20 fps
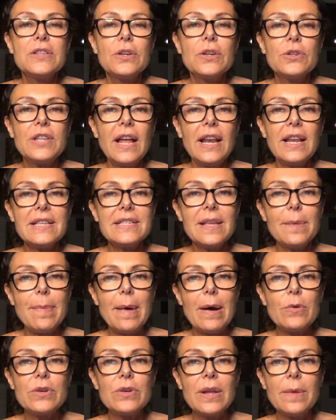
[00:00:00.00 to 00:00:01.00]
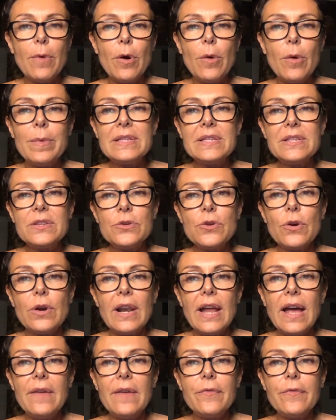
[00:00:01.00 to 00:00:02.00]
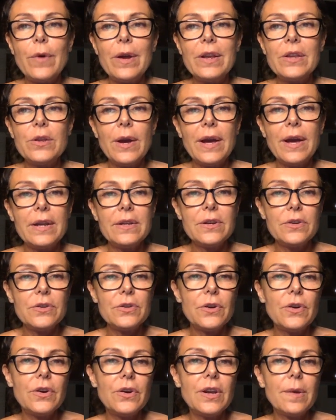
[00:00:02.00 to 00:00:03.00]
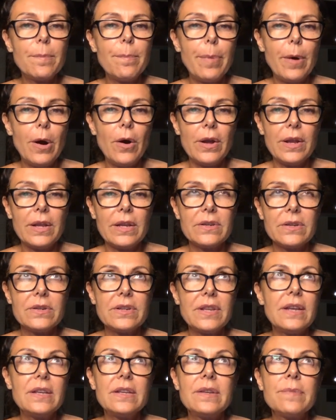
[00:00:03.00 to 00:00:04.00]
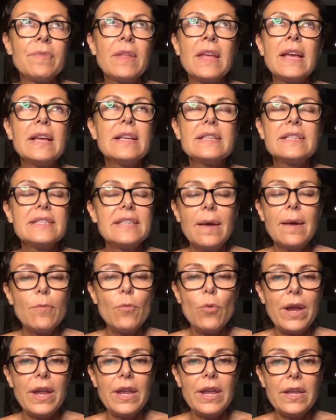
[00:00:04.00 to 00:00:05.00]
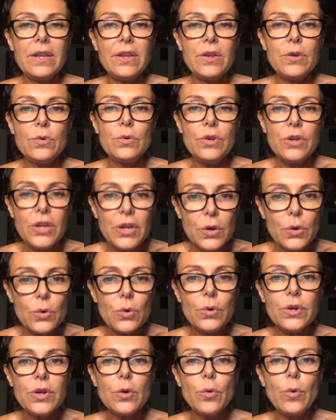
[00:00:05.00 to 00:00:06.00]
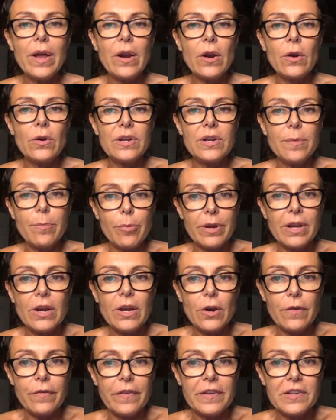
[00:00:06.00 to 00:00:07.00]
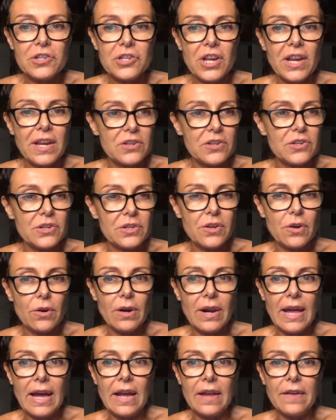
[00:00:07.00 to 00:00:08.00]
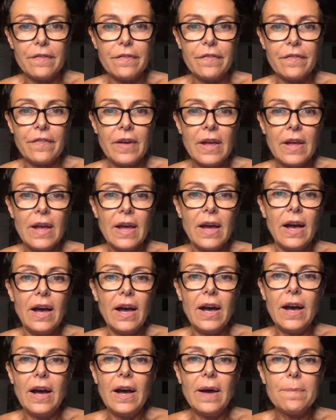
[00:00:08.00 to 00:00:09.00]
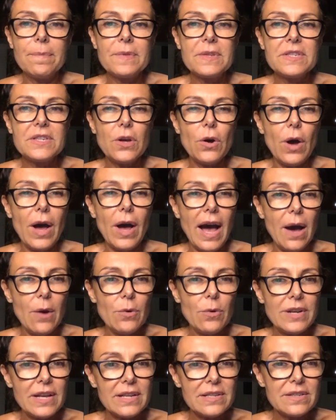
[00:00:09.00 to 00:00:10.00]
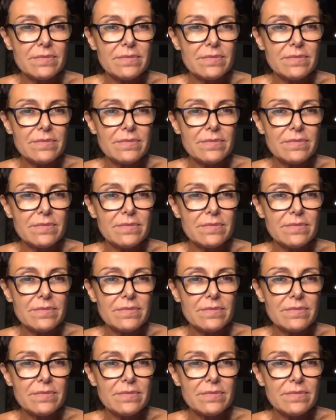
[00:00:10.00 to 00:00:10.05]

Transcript: tell us about the moments in your life when you had a turning point, that some way you knew you were on the brink of a change in your life. So how does